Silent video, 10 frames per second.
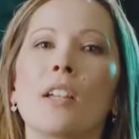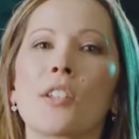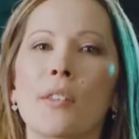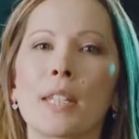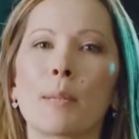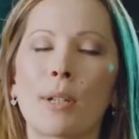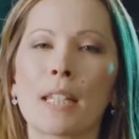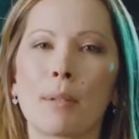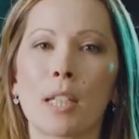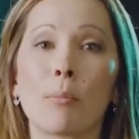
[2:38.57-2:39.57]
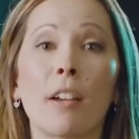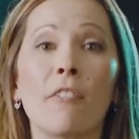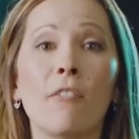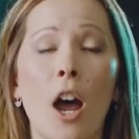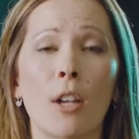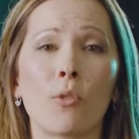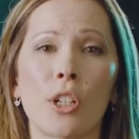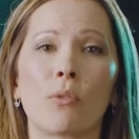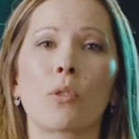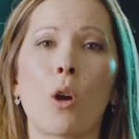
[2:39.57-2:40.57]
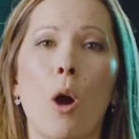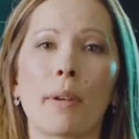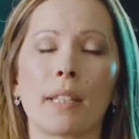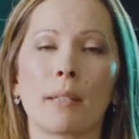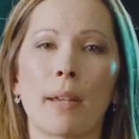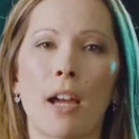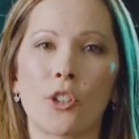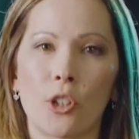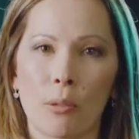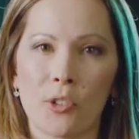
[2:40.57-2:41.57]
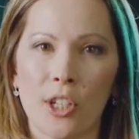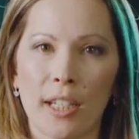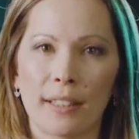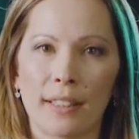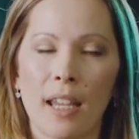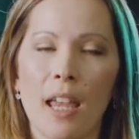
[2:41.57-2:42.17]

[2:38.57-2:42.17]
So this brings me to my final general comment about term sheets.